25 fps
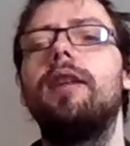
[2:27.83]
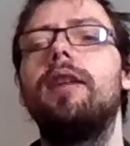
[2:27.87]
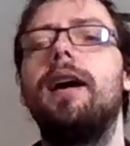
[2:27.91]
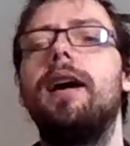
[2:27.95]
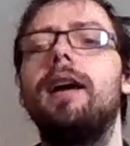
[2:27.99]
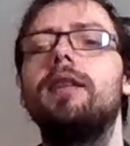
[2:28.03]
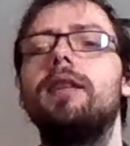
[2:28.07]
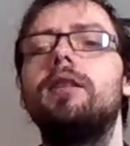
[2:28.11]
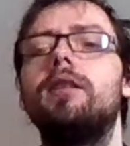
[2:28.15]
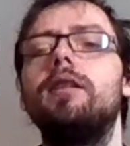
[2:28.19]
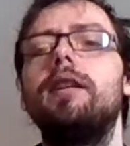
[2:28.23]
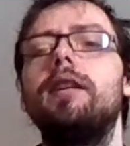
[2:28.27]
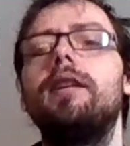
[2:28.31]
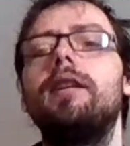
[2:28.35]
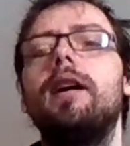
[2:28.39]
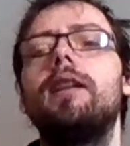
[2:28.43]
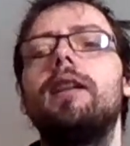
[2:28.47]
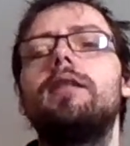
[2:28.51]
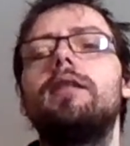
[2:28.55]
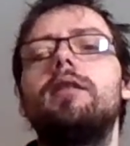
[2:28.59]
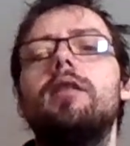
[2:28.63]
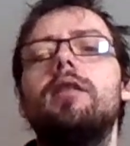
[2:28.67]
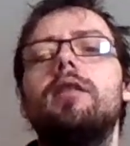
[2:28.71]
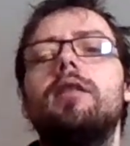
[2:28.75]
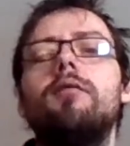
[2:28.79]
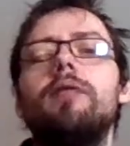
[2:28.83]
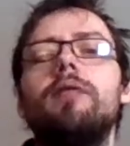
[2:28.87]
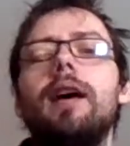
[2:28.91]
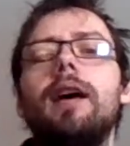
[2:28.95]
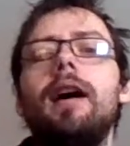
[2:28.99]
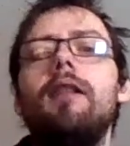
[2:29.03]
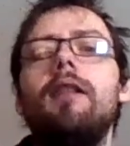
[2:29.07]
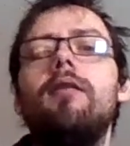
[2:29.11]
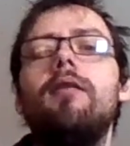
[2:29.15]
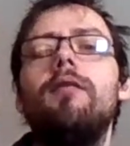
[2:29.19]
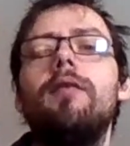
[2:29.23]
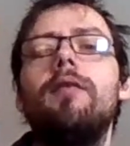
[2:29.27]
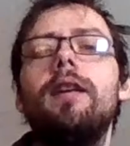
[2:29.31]
They actually had sold
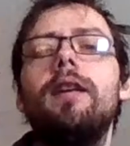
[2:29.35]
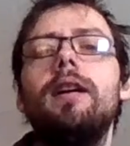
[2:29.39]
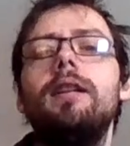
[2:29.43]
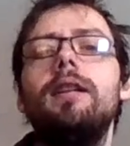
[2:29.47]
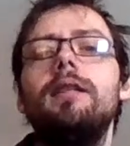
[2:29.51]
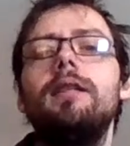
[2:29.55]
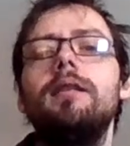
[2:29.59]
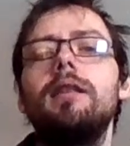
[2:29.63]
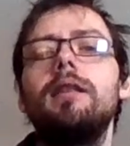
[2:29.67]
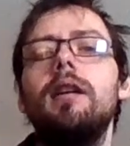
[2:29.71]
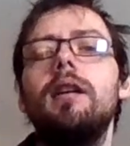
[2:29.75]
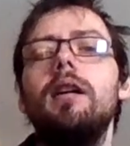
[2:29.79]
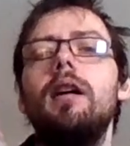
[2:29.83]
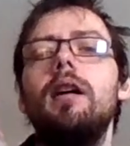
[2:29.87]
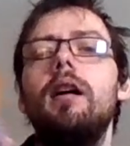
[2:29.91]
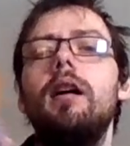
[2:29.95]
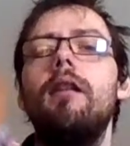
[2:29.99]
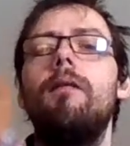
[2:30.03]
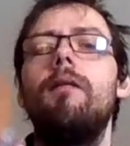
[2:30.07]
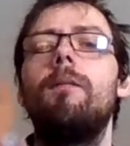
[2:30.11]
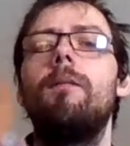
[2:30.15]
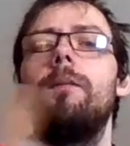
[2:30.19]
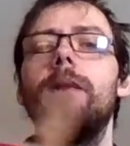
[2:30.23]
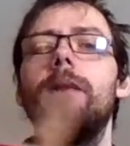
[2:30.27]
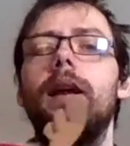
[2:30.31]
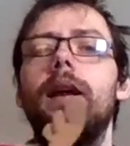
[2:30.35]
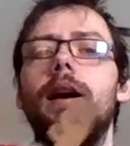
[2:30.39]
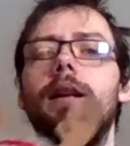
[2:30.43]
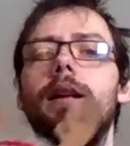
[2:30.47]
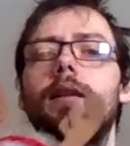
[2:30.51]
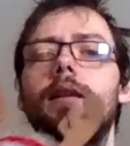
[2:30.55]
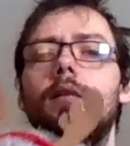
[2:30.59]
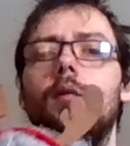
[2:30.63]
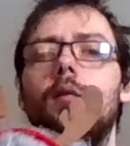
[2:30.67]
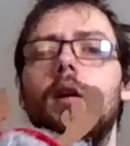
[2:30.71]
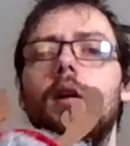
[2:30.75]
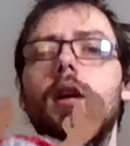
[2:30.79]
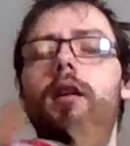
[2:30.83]
out of these, and
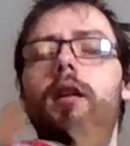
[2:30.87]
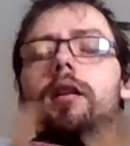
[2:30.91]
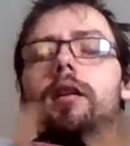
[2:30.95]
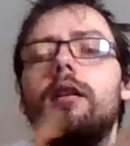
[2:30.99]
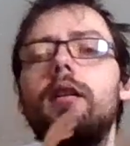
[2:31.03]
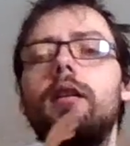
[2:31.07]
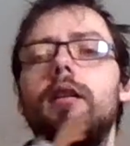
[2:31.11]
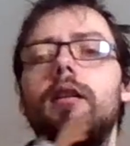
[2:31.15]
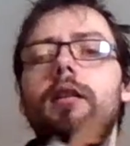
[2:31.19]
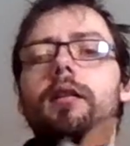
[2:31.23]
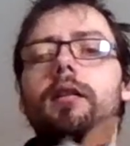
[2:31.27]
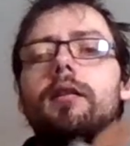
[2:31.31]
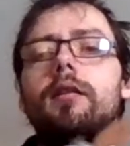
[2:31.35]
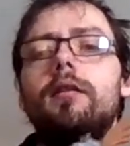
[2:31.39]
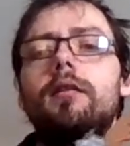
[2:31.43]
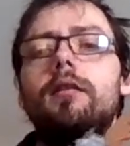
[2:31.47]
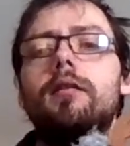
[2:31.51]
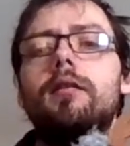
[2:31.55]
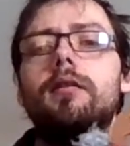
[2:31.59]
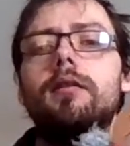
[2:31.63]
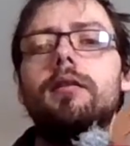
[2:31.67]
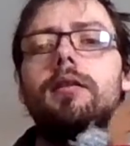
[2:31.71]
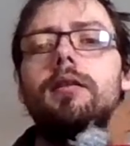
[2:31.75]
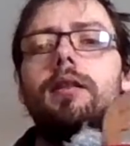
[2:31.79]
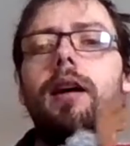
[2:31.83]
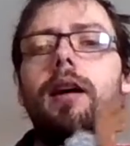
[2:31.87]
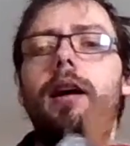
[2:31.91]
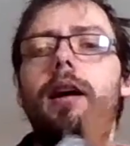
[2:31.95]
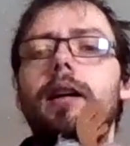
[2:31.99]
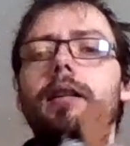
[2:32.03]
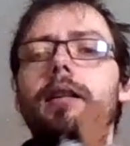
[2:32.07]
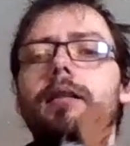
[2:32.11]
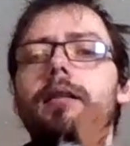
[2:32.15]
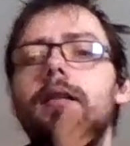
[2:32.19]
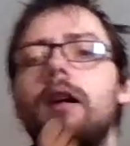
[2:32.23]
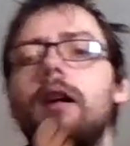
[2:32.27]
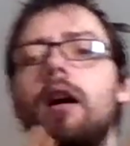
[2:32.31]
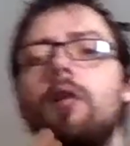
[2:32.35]
the worker
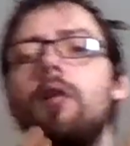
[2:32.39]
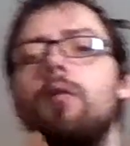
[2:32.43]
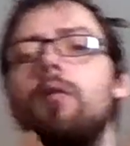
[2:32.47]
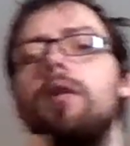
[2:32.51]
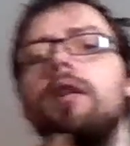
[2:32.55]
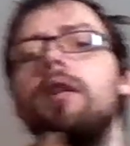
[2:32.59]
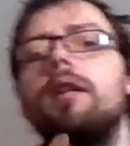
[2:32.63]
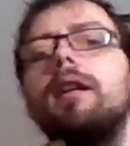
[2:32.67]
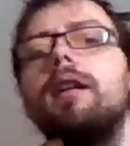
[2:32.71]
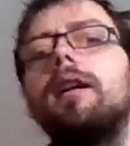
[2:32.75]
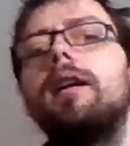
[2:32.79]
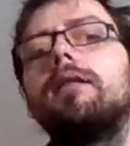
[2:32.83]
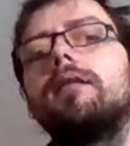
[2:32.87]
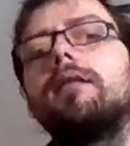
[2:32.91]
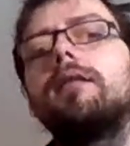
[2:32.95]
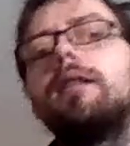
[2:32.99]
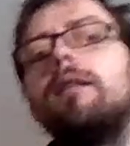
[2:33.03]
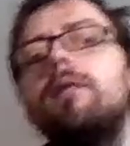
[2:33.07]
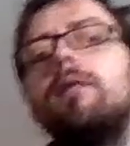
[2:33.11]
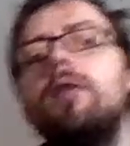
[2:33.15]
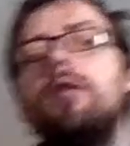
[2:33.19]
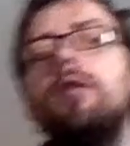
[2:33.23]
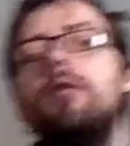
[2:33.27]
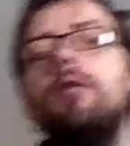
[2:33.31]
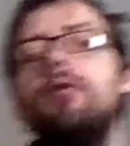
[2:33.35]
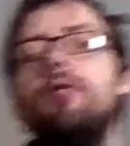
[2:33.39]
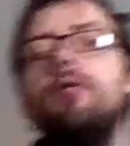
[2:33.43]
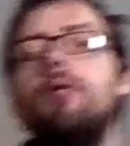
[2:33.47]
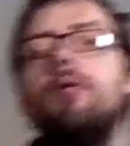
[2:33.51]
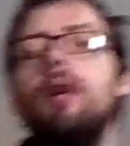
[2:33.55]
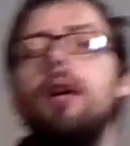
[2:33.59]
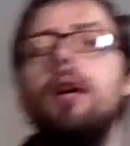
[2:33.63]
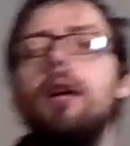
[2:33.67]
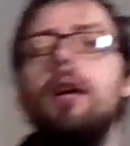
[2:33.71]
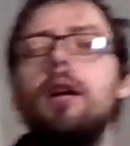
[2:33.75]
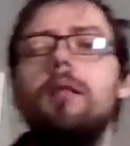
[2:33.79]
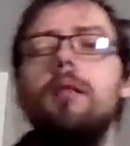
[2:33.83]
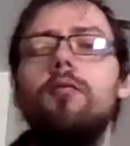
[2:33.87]
said, "Oh, we're not allowed to give you
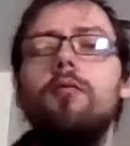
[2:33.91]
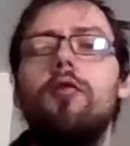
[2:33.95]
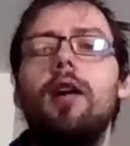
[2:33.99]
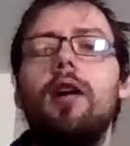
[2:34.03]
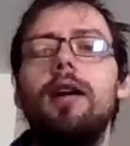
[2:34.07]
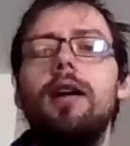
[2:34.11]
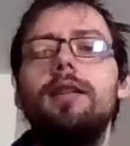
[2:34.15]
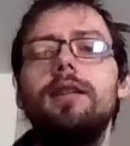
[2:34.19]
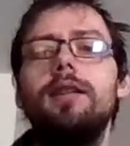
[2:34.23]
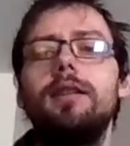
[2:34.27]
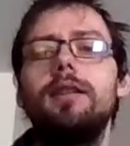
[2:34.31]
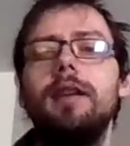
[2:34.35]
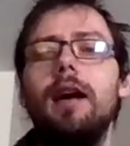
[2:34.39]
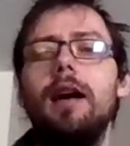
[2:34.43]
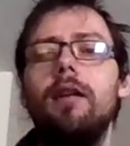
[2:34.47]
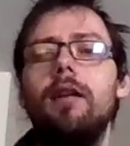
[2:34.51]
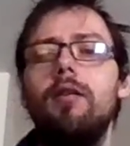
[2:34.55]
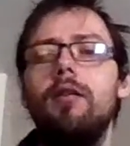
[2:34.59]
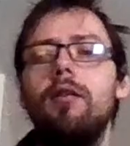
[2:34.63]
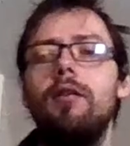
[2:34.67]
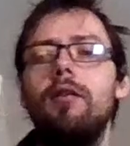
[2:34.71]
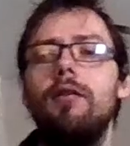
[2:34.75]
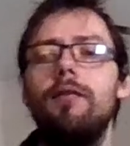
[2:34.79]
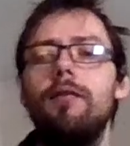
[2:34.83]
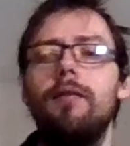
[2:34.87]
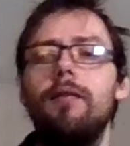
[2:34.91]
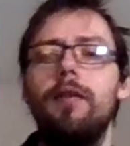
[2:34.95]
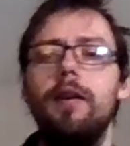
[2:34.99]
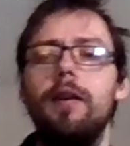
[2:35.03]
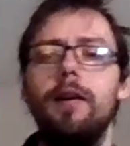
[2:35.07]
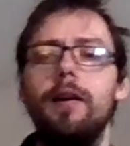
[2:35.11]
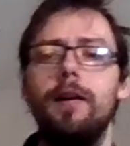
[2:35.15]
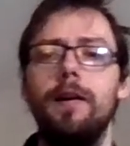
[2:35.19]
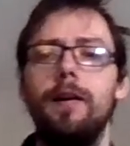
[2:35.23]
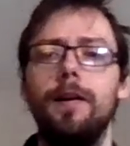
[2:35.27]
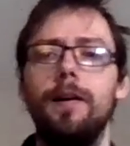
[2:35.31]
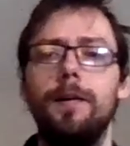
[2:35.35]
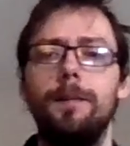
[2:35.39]
prizes out of
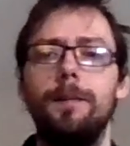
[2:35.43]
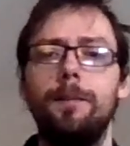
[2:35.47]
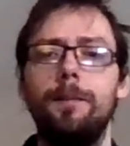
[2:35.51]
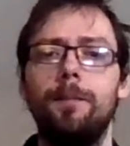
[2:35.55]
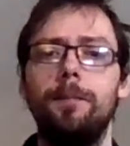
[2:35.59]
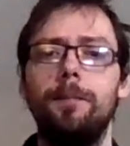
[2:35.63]
the